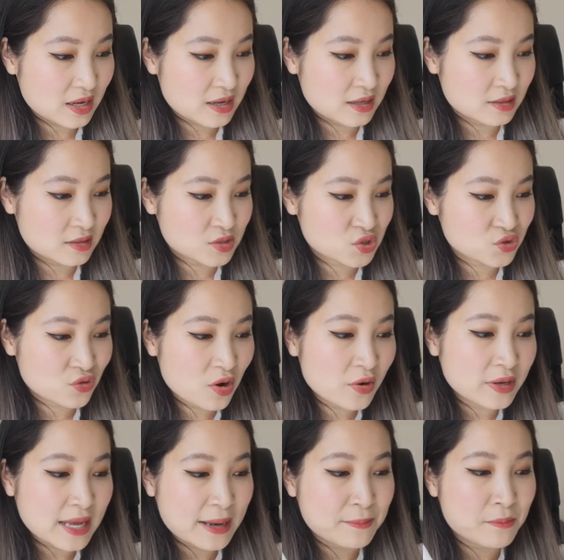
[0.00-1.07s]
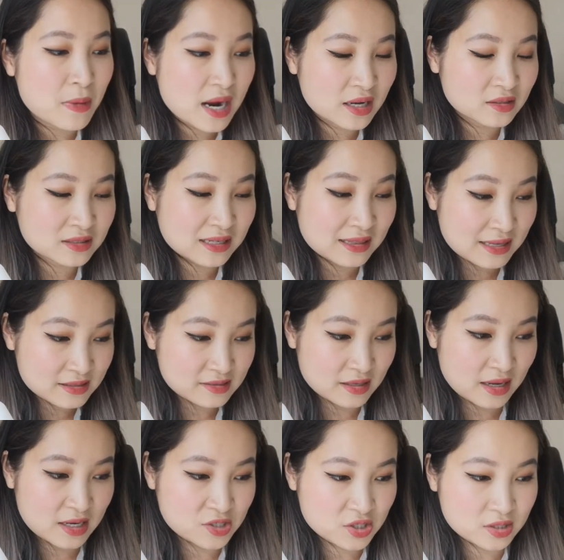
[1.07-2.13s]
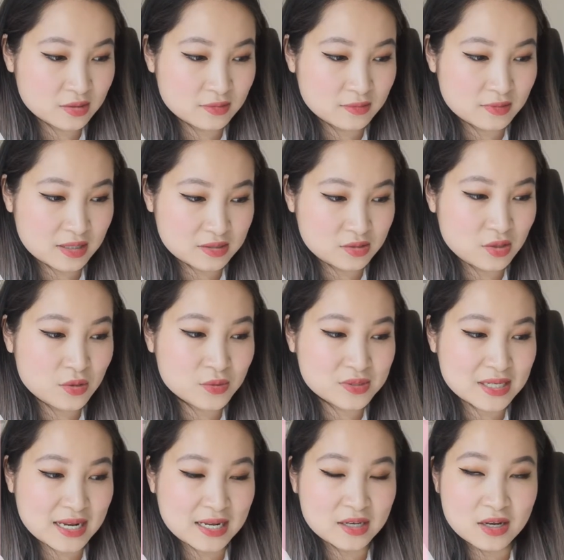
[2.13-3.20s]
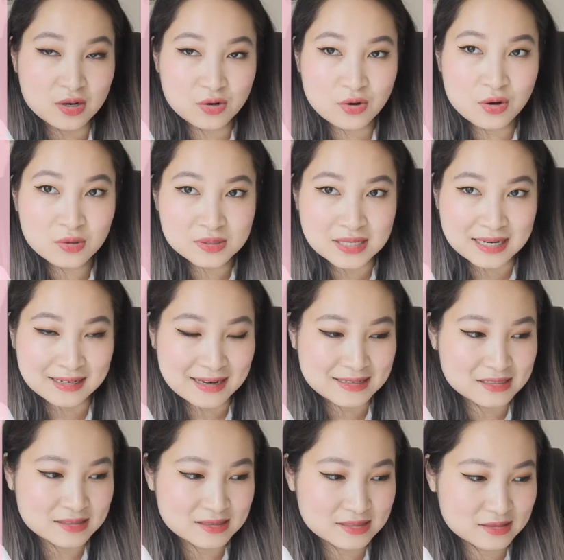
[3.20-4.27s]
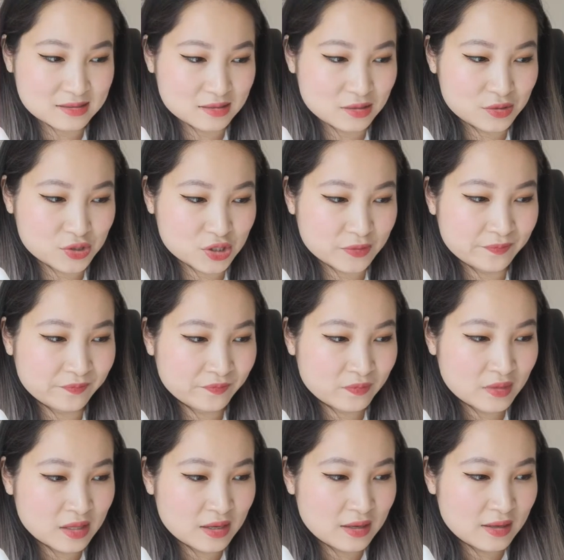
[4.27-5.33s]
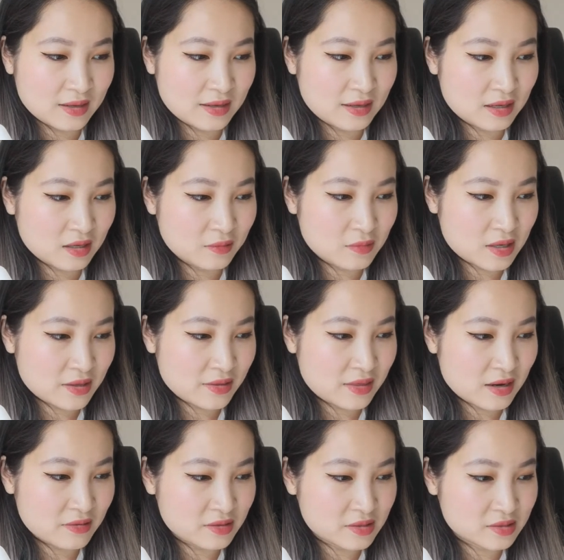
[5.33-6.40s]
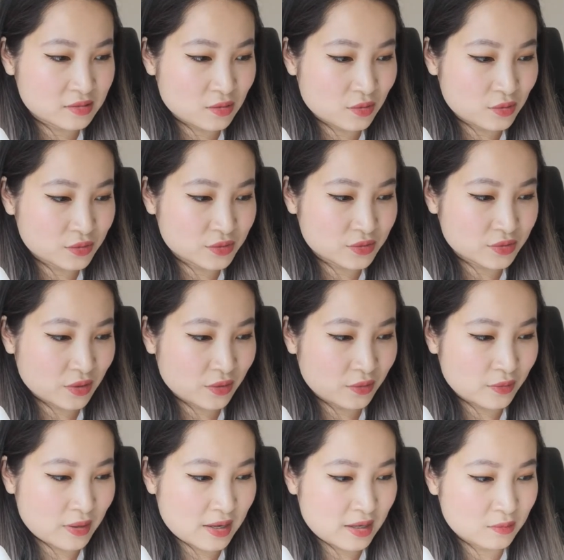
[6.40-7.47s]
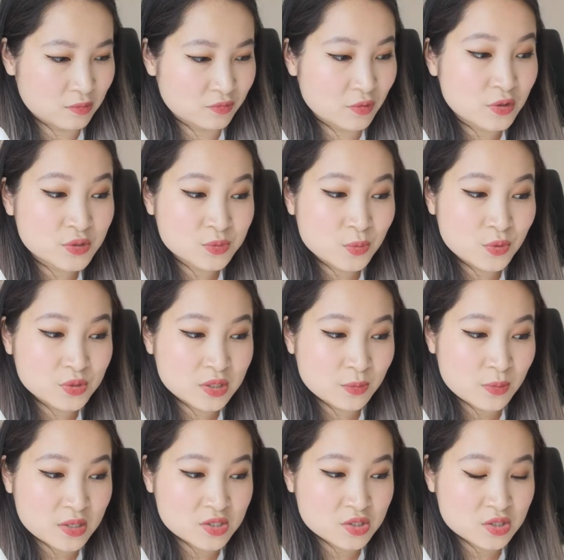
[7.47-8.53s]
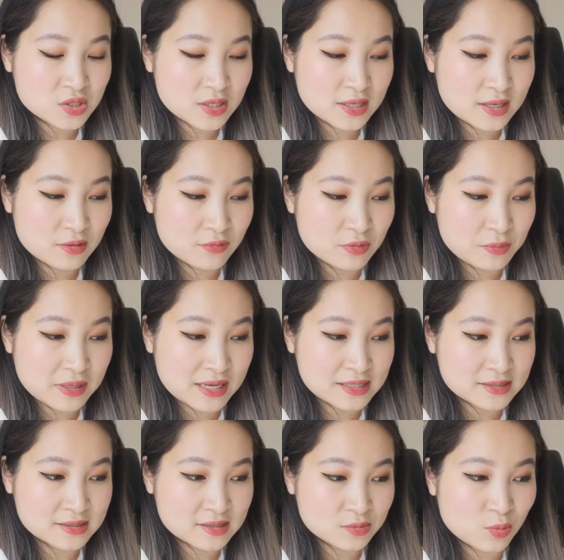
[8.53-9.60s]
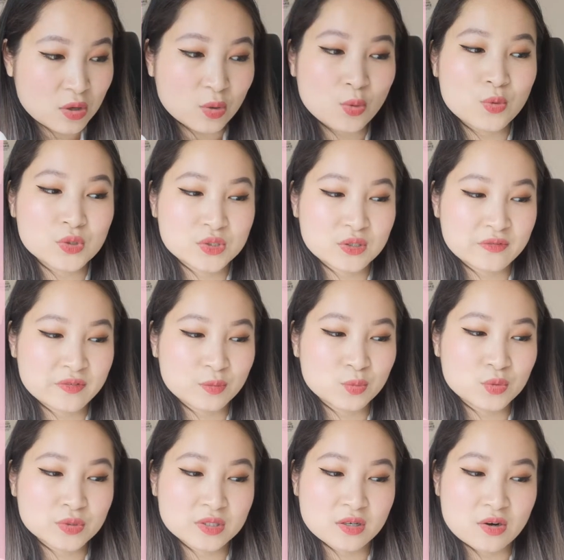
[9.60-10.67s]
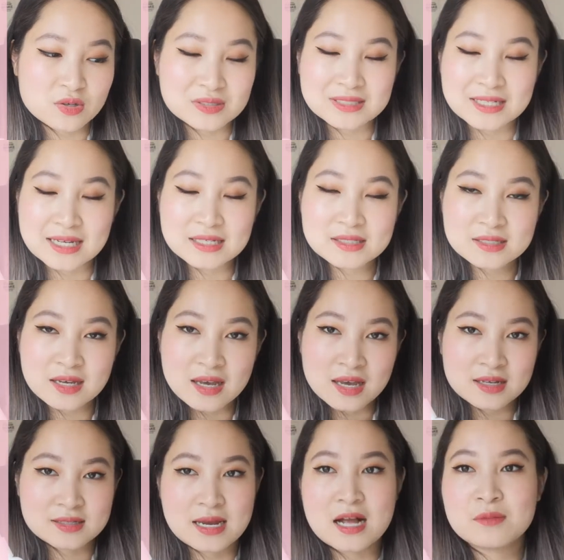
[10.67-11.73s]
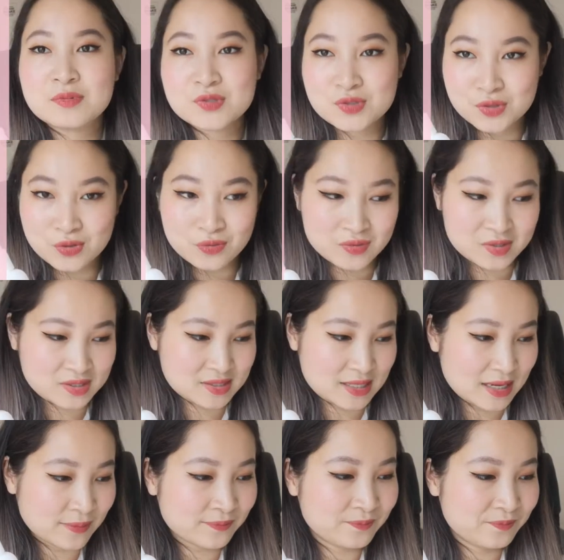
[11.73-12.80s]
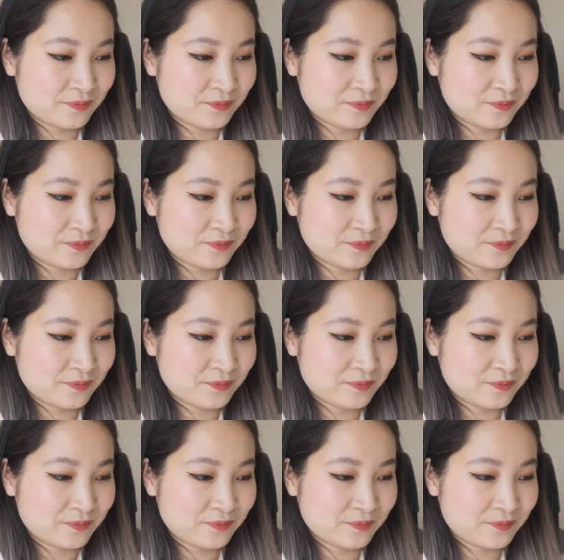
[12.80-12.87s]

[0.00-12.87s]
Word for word: a strong yet mild cleansing agent that's used in contact lens solution. Um, there is also um, rose water, which replaces one quarter of the water content to help soothe the skin.